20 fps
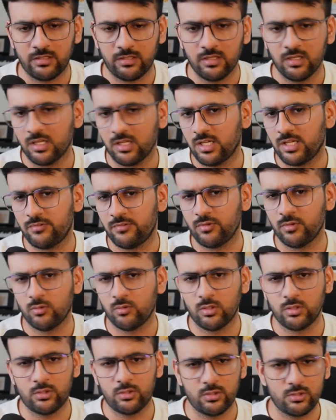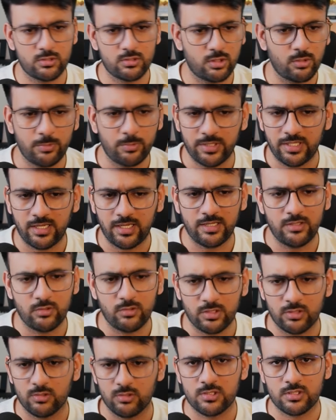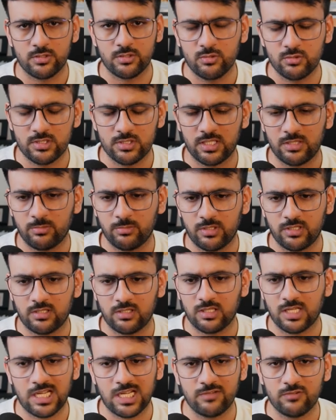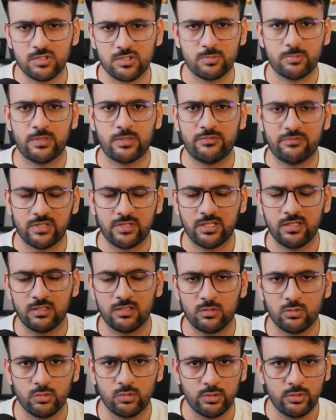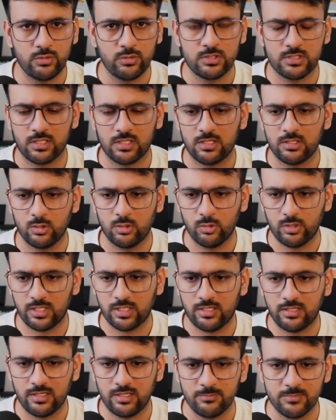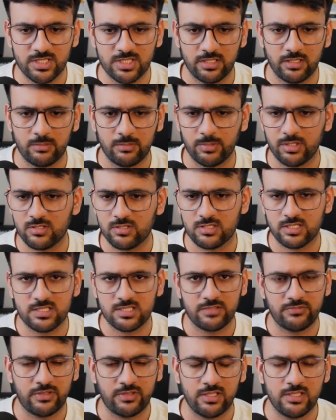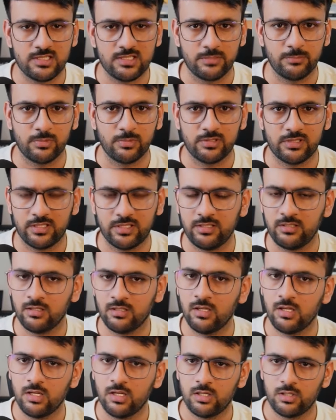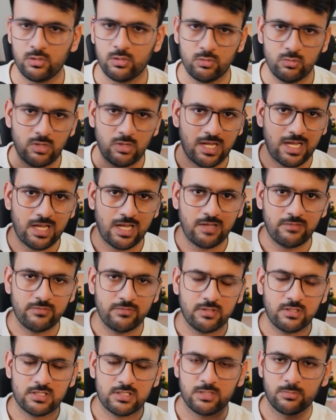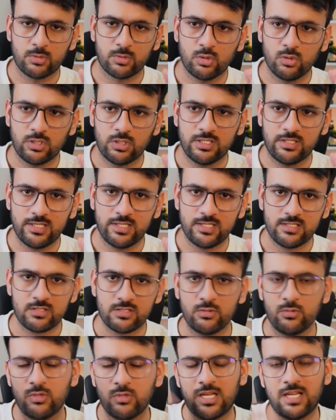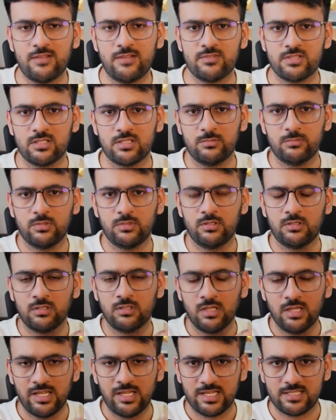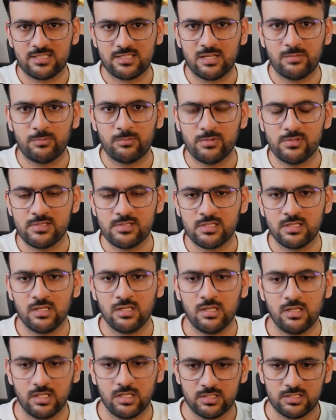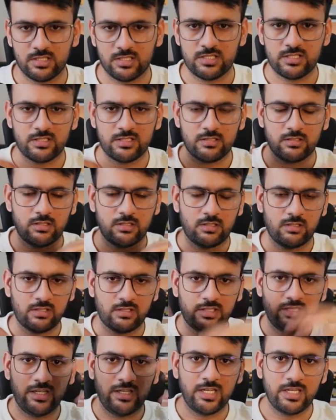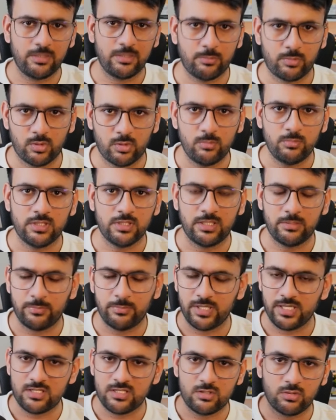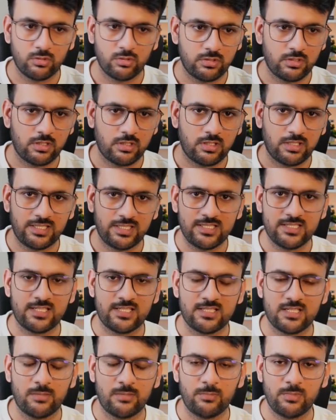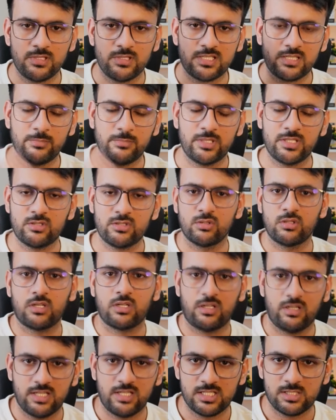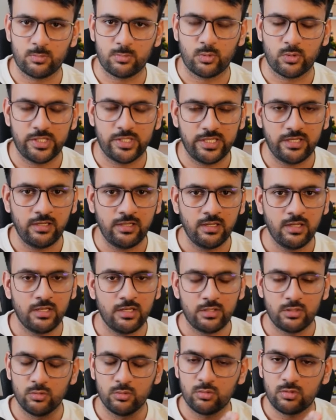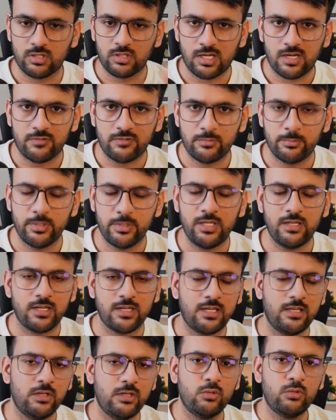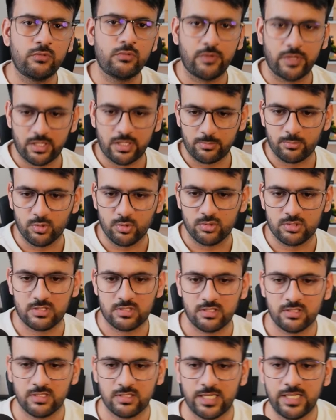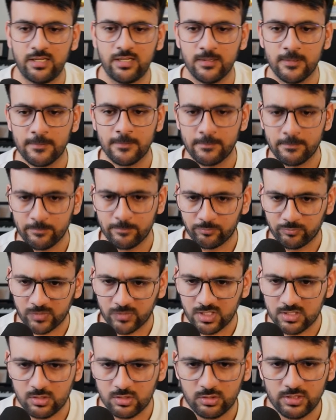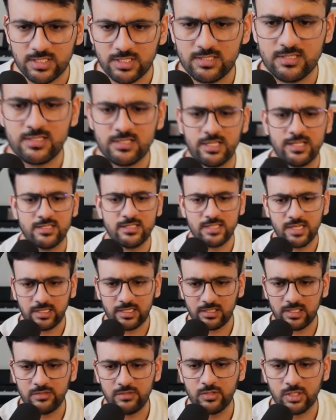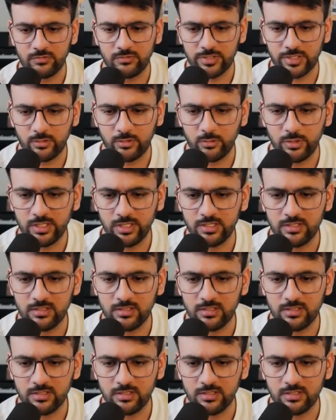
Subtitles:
If you want to use OpenAI, you can also use that, but I was preferring to use local LLMs here because it's a fairly simple thing. You have some raw context, you have some examples, just create a prompt that based on these examples and based on the context provided, you craft me a new Twitter post, right? So this is exactly what we are doing